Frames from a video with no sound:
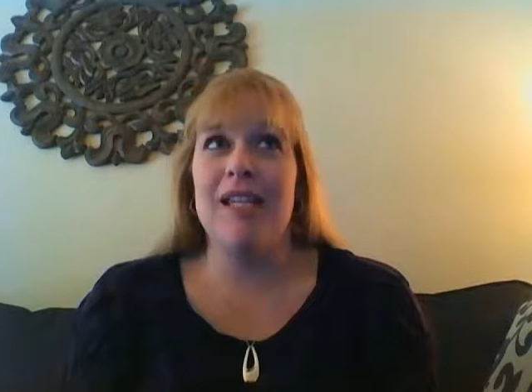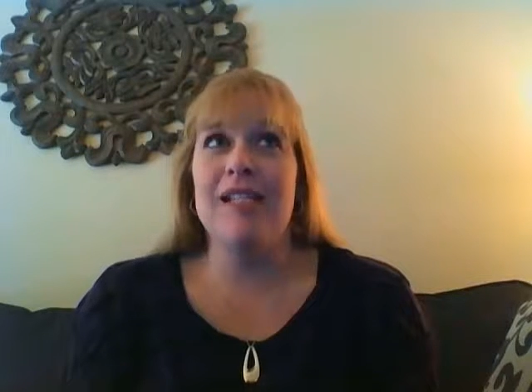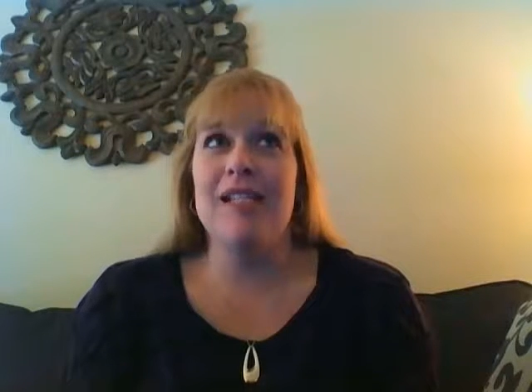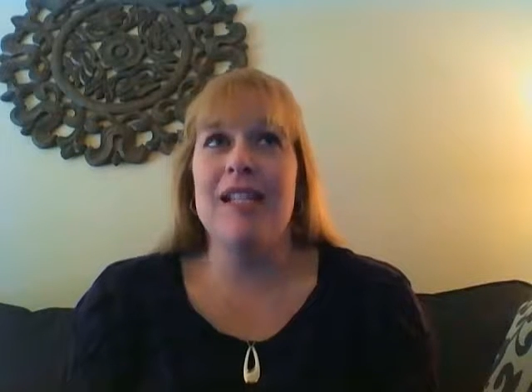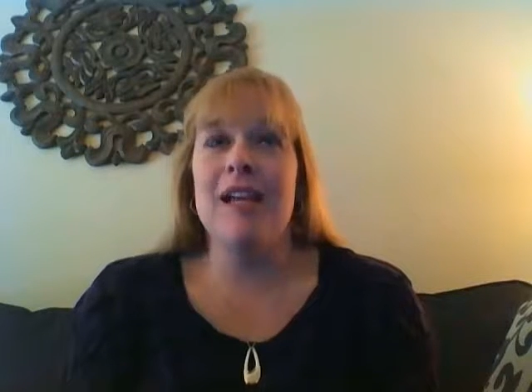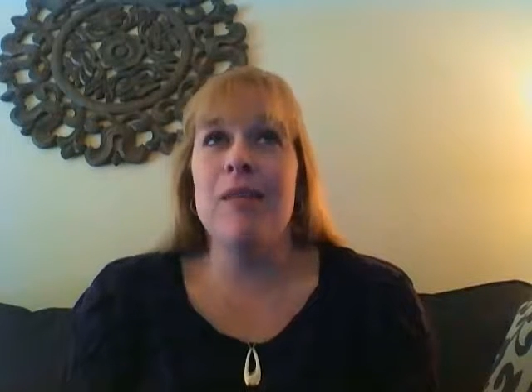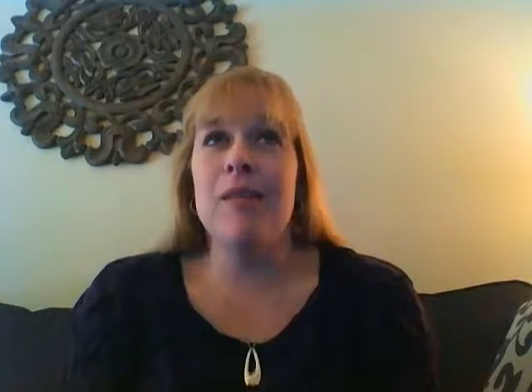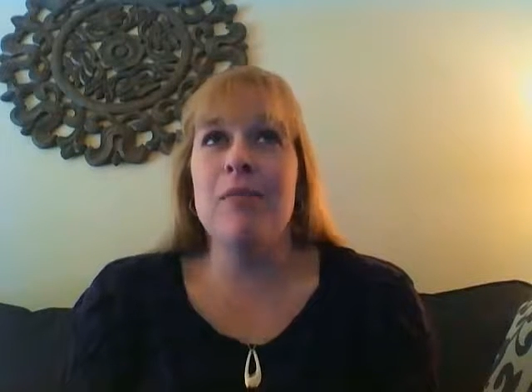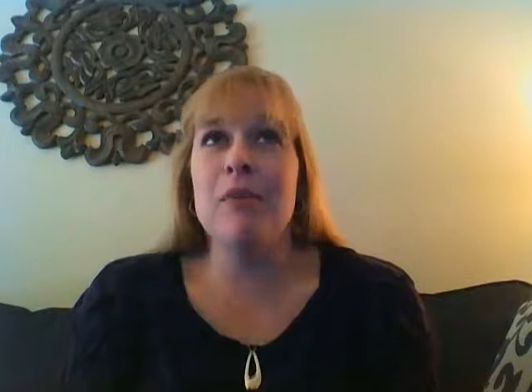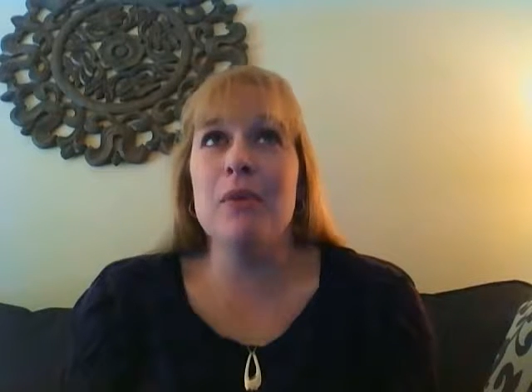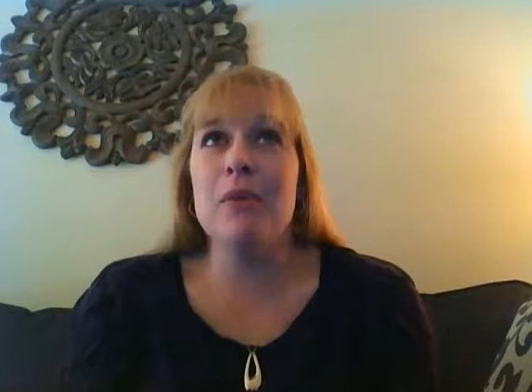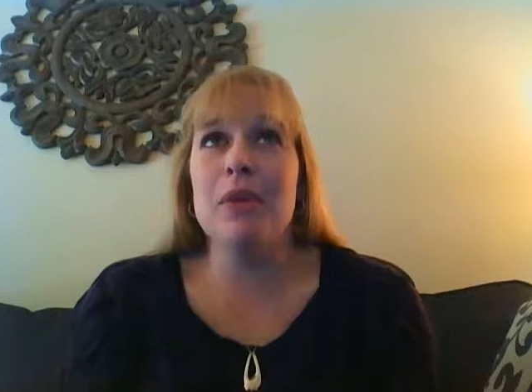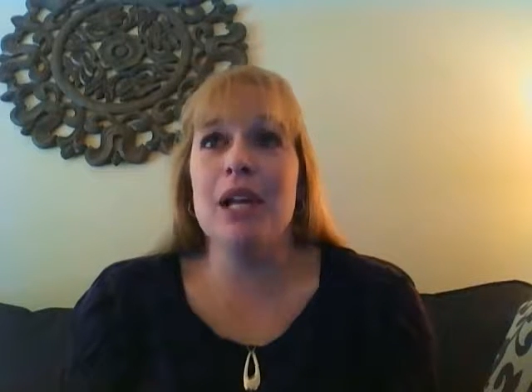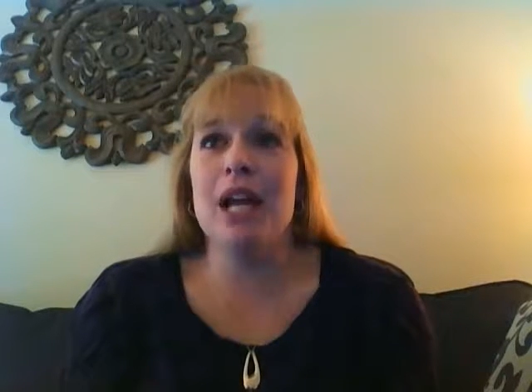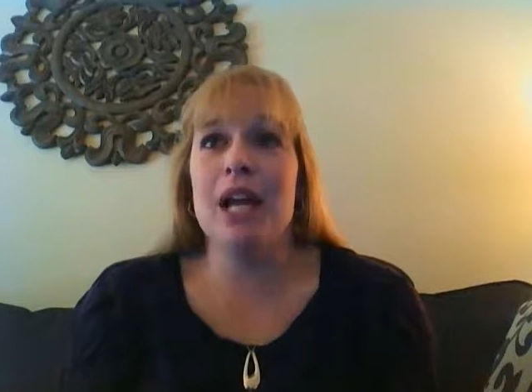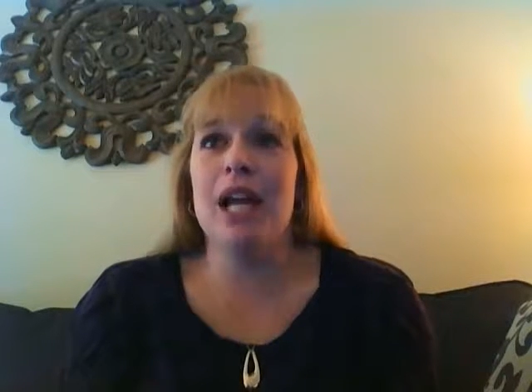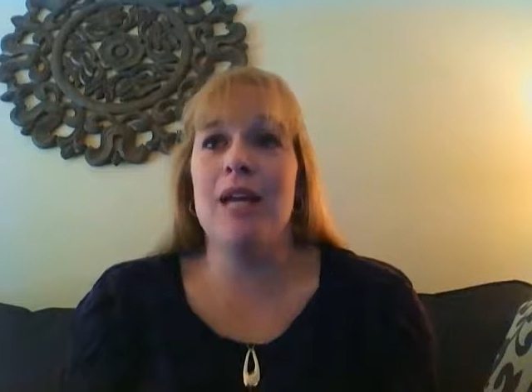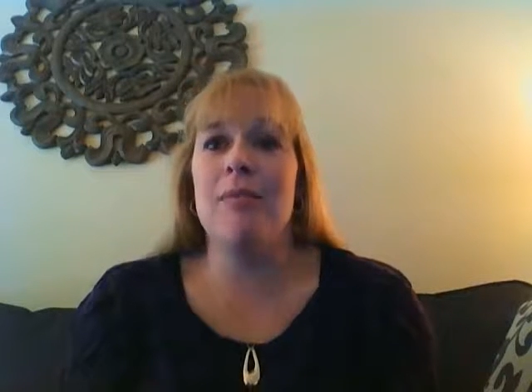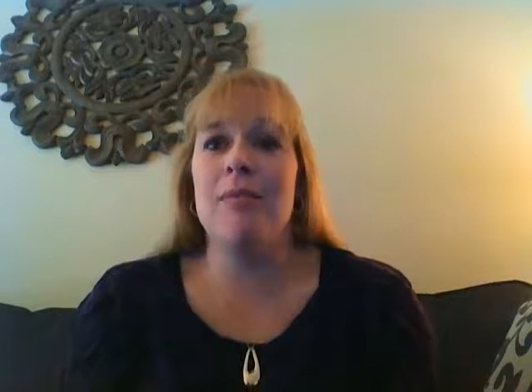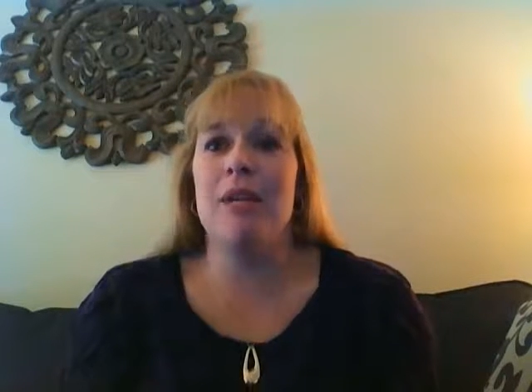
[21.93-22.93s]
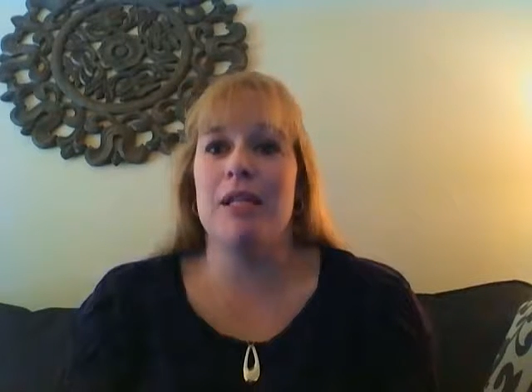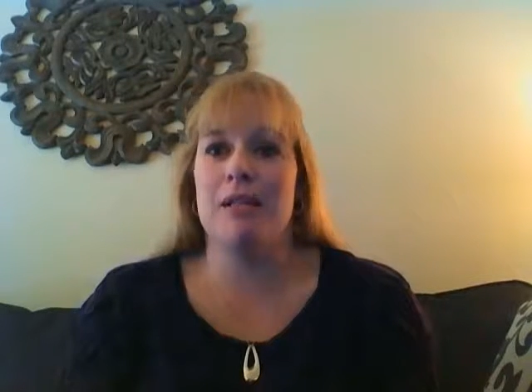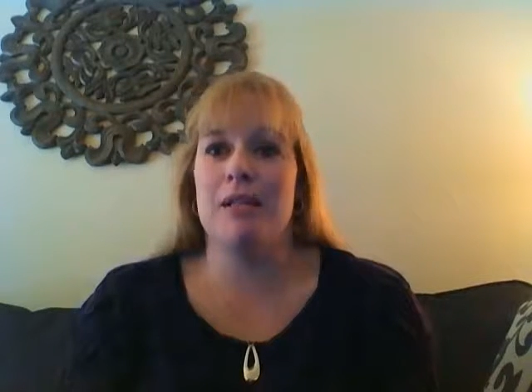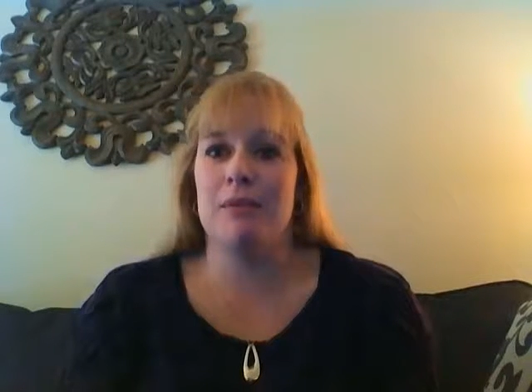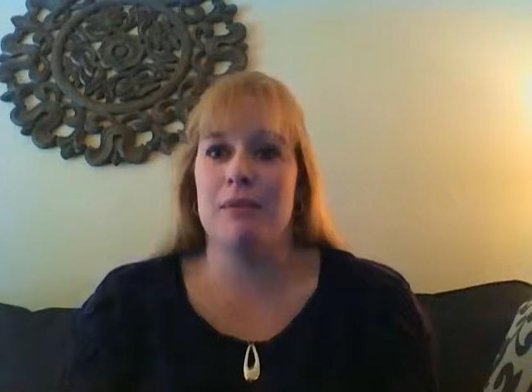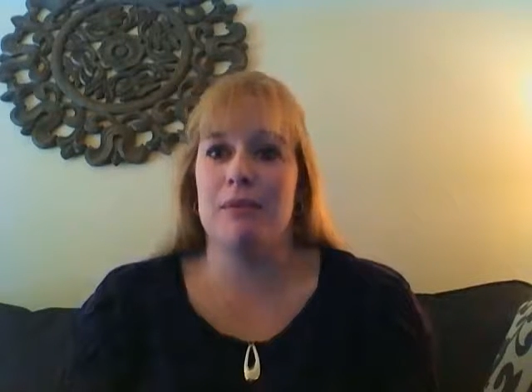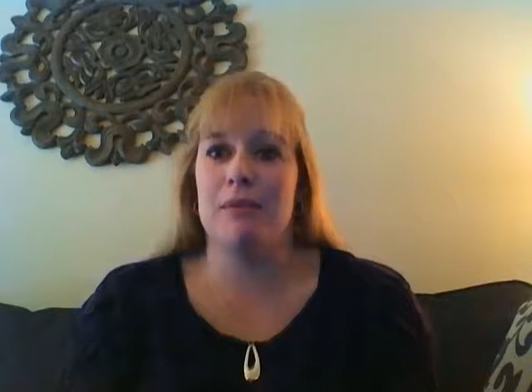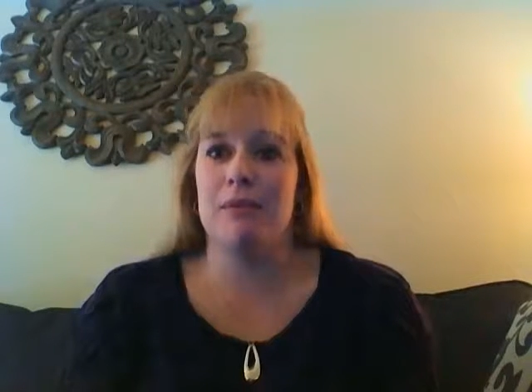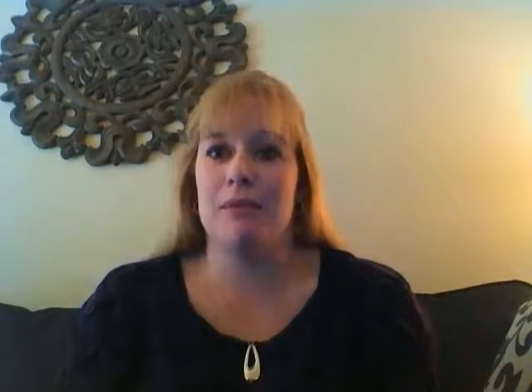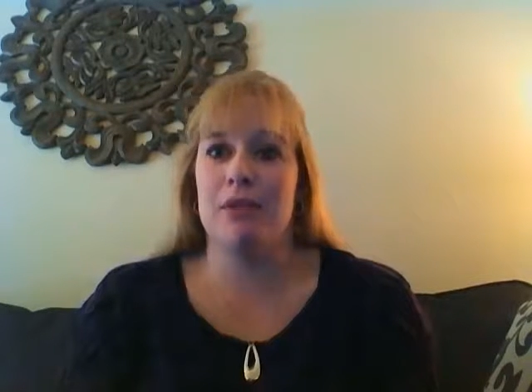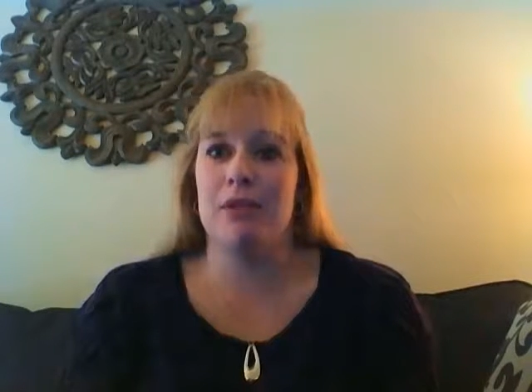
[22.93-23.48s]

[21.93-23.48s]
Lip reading: example that I best